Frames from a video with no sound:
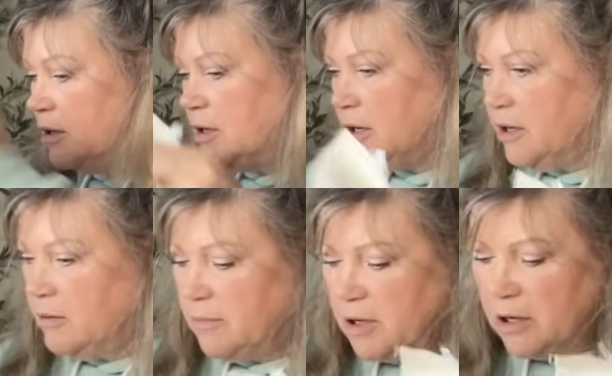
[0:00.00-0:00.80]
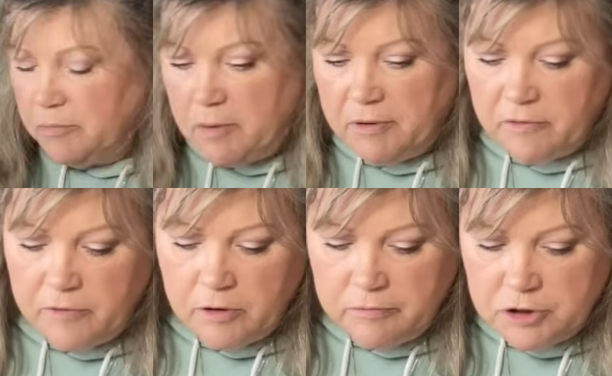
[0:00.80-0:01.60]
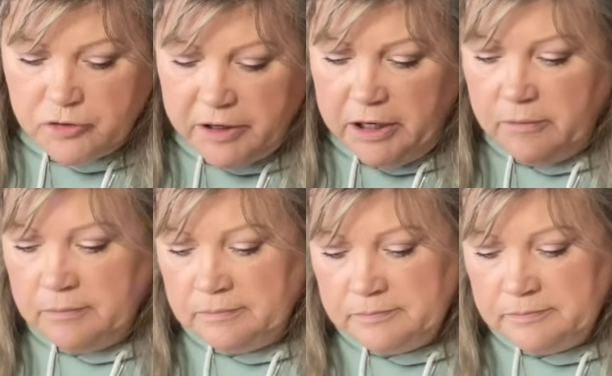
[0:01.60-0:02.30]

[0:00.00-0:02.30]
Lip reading: I am prepping for a retreat.